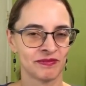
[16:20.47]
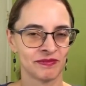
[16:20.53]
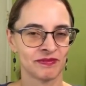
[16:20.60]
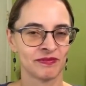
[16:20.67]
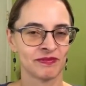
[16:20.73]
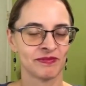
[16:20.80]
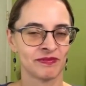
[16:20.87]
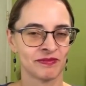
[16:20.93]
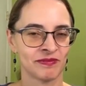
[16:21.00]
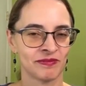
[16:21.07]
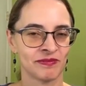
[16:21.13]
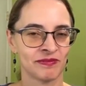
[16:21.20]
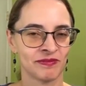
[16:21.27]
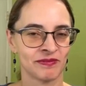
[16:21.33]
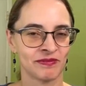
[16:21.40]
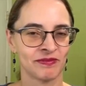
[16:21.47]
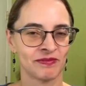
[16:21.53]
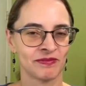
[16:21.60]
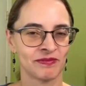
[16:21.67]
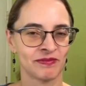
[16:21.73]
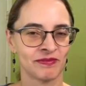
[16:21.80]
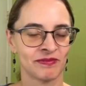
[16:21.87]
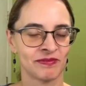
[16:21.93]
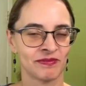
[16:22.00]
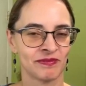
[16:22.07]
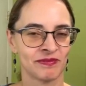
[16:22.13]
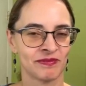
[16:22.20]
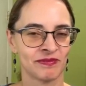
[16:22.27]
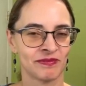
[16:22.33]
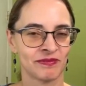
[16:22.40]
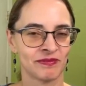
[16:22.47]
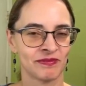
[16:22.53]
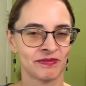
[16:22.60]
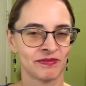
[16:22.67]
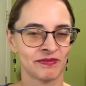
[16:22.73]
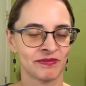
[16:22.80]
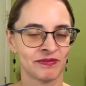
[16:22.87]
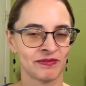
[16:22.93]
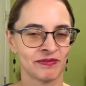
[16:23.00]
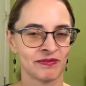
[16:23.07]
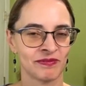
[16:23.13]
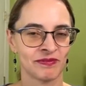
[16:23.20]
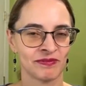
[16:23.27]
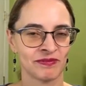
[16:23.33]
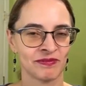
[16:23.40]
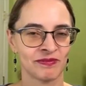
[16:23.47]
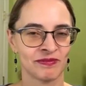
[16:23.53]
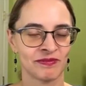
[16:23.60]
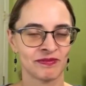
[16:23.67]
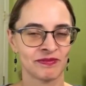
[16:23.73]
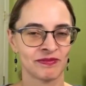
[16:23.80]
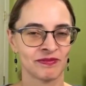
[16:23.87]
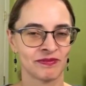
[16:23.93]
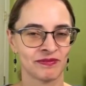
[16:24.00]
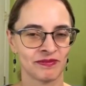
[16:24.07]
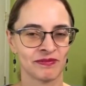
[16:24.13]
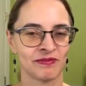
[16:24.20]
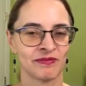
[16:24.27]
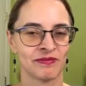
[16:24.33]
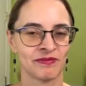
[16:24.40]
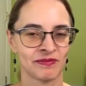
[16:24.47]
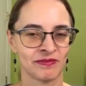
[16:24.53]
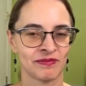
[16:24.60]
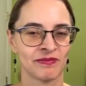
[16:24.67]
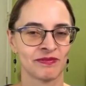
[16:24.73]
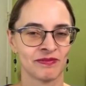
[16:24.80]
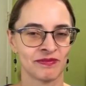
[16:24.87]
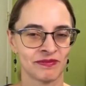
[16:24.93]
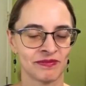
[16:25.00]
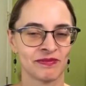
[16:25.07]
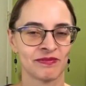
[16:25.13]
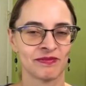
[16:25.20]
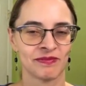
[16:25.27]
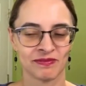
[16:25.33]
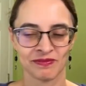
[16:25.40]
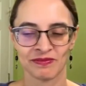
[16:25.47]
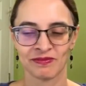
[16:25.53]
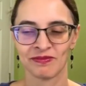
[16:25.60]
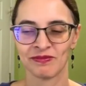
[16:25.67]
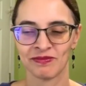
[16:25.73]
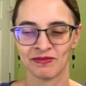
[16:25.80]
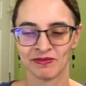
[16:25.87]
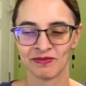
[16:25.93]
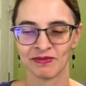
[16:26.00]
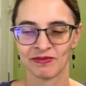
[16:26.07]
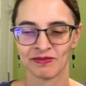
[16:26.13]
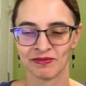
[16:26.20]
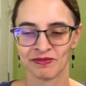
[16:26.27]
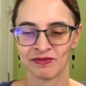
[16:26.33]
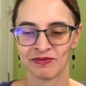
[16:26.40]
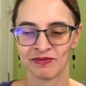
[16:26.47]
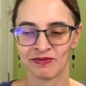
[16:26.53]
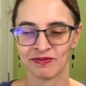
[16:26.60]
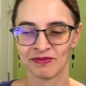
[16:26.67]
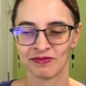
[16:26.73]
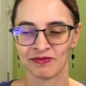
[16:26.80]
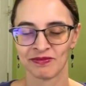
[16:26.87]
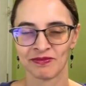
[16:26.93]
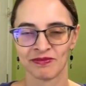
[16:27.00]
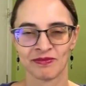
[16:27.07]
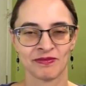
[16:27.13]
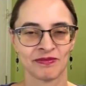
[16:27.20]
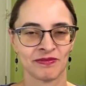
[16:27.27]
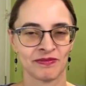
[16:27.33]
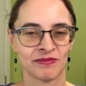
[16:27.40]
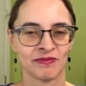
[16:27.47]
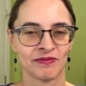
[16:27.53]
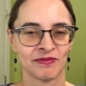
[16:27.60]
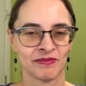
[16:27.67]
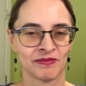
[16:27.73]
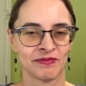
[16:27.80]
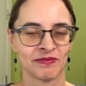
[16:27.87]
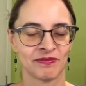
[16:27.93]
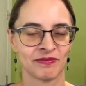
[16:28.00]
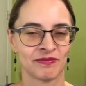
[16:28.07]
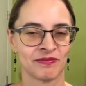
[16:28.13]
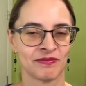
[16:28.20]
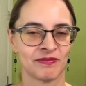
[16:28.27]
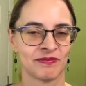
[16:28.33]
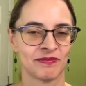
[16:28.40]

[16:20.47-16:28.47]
This person isn't speaking.